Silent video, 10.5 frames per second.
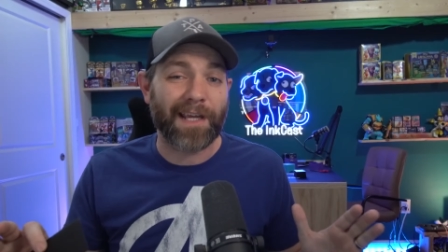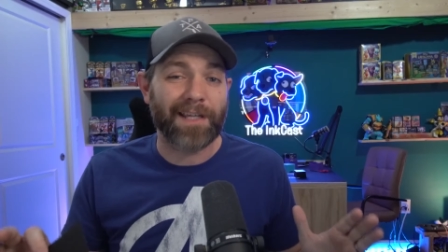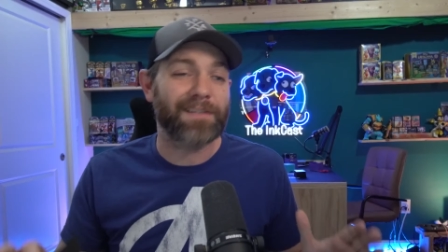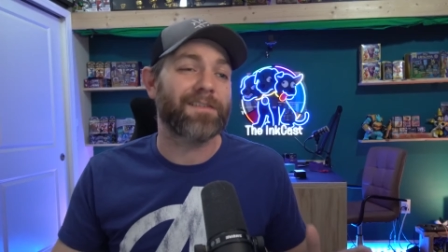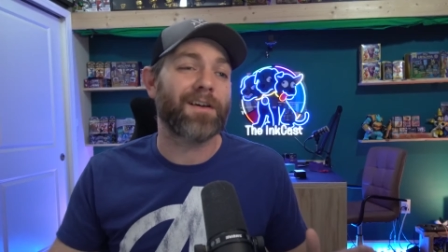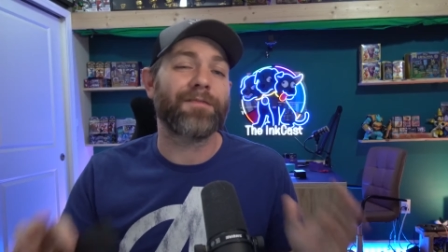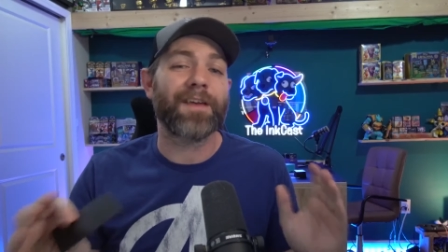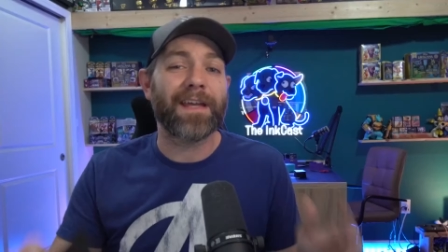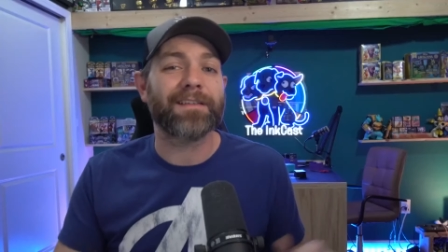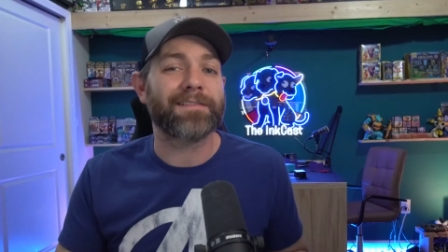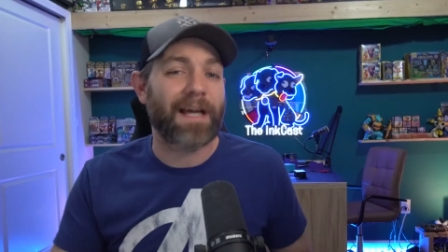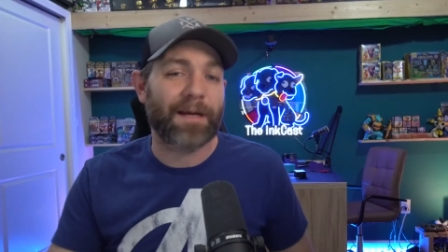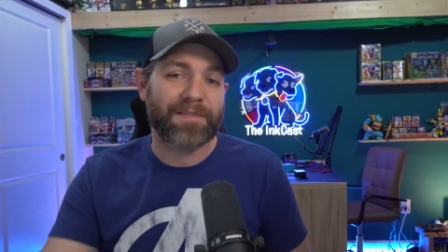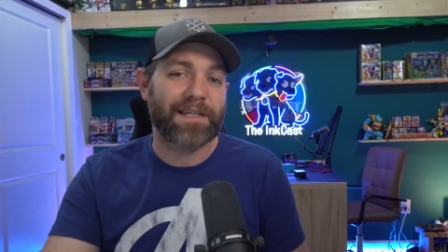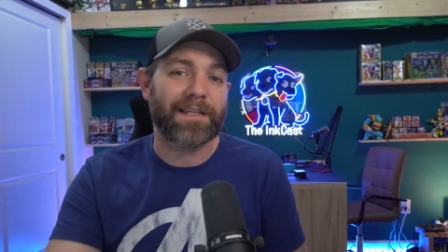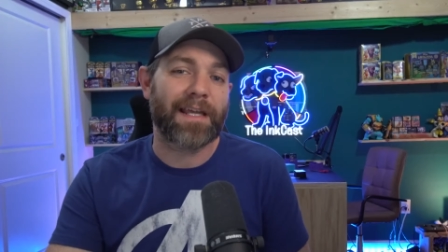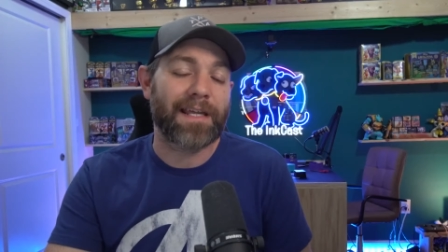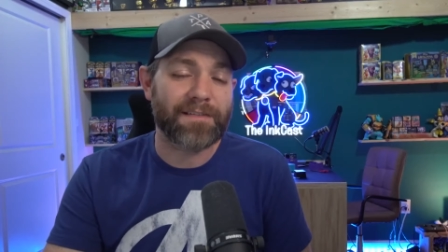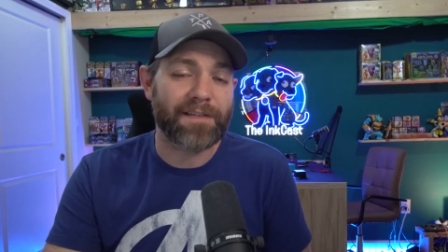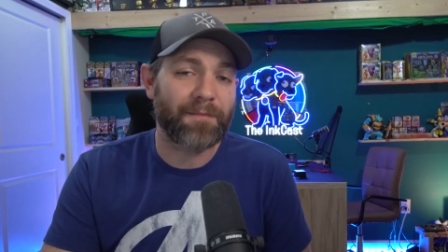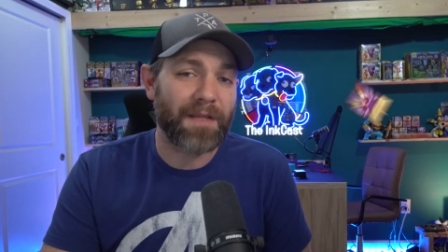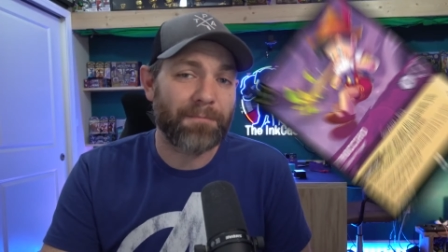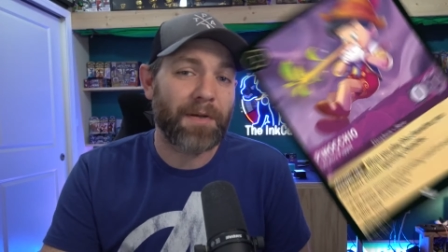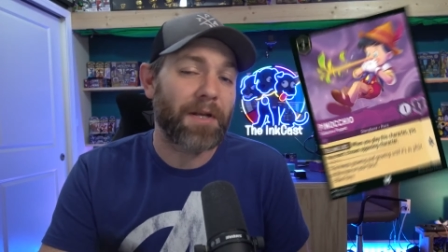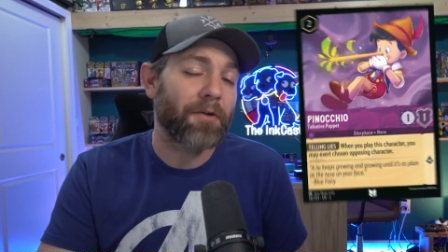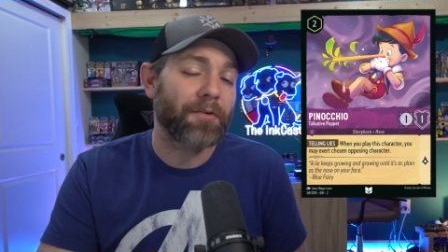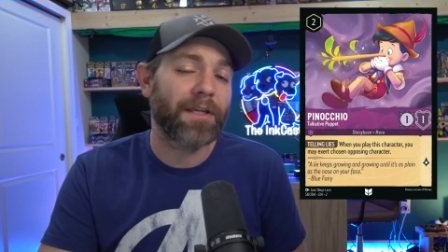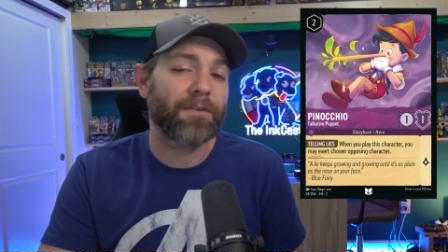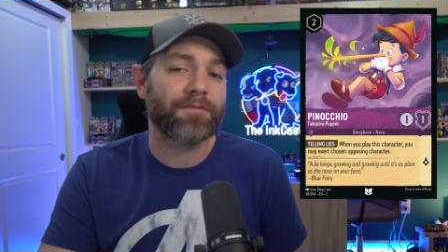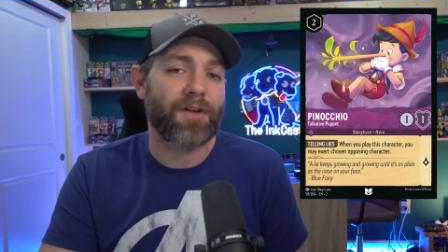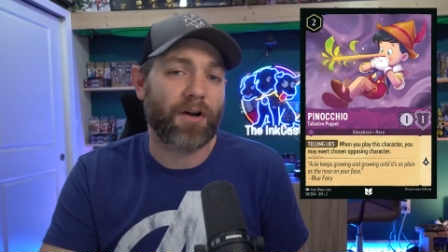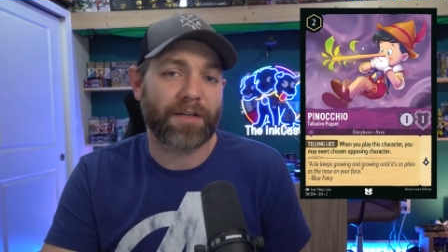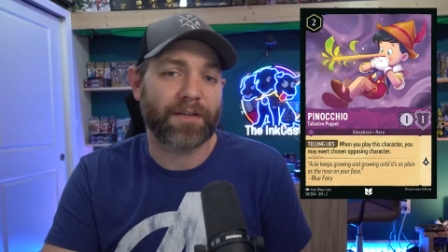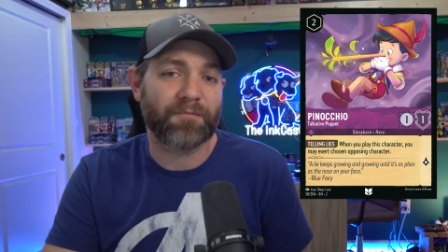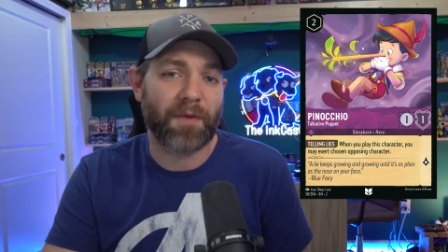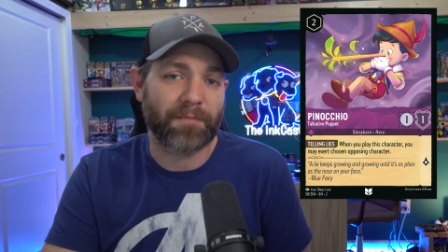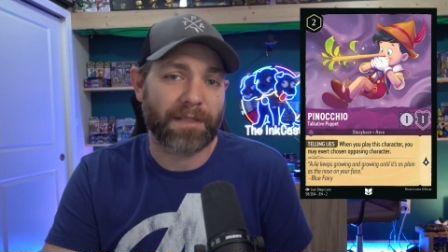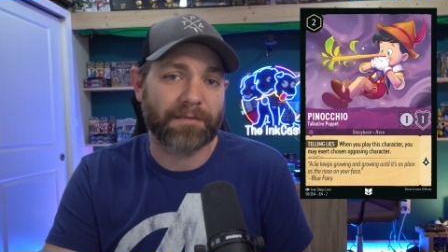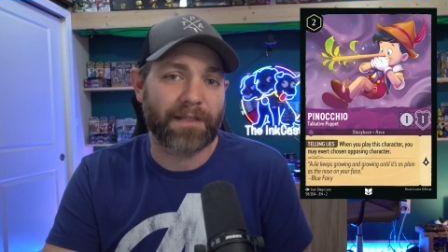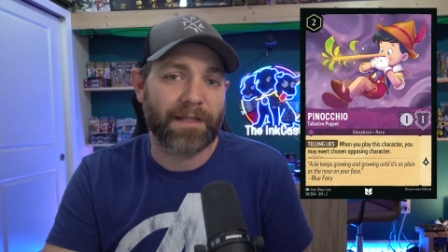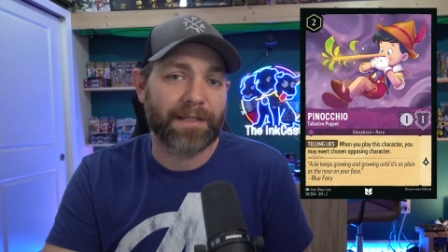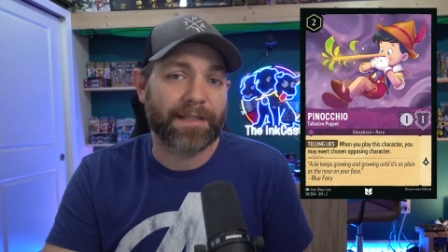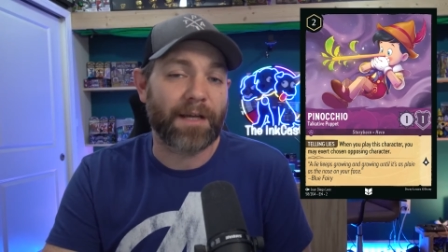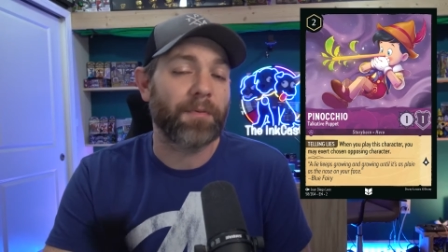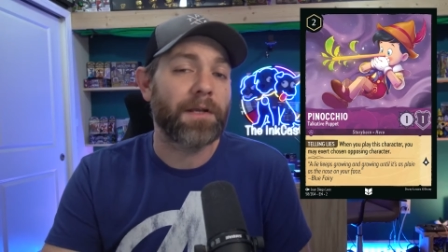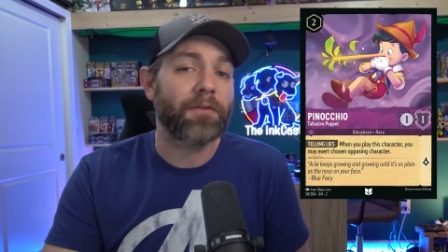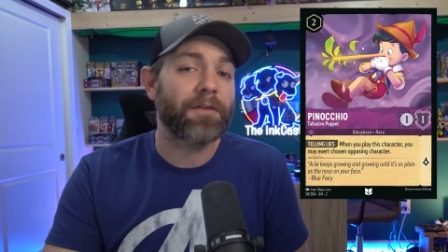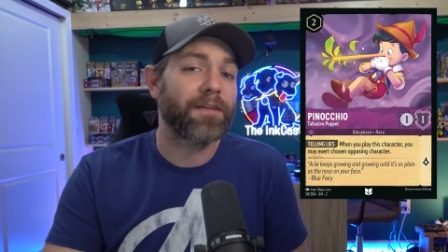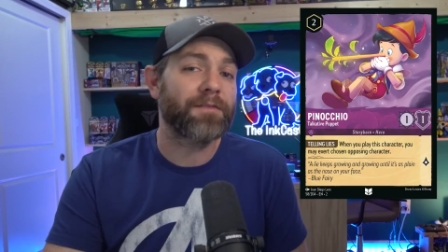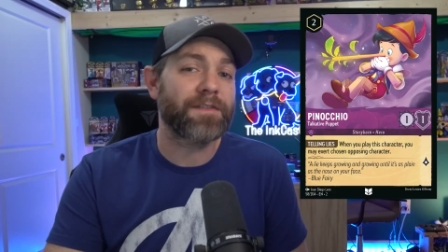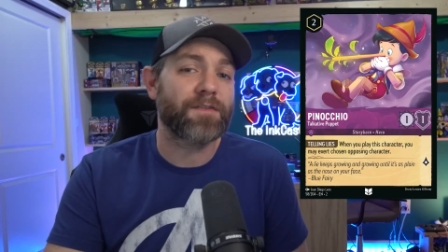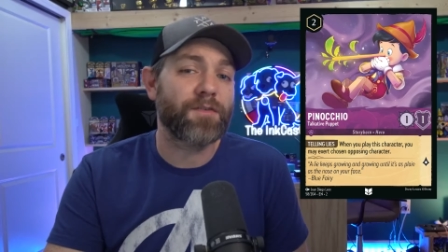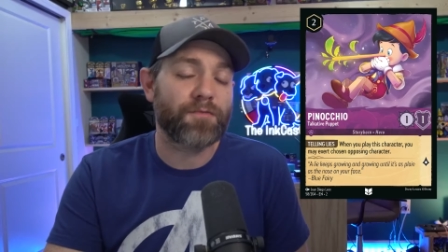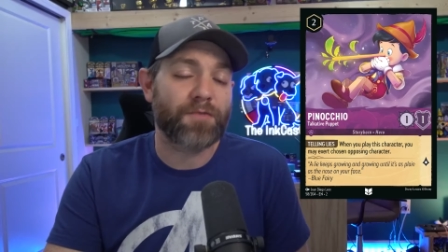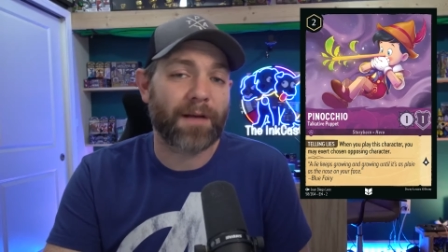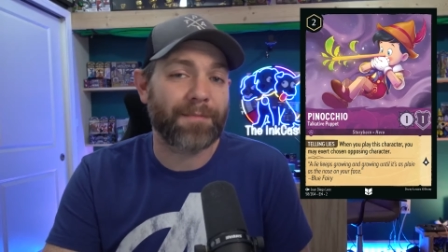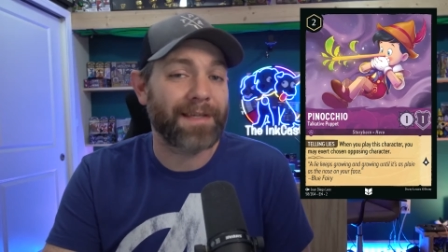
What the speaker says: us off in the top 10, it's going to be Pinocchio, Talkative Puppet. Now, Pinocchio is a 2-drop, he's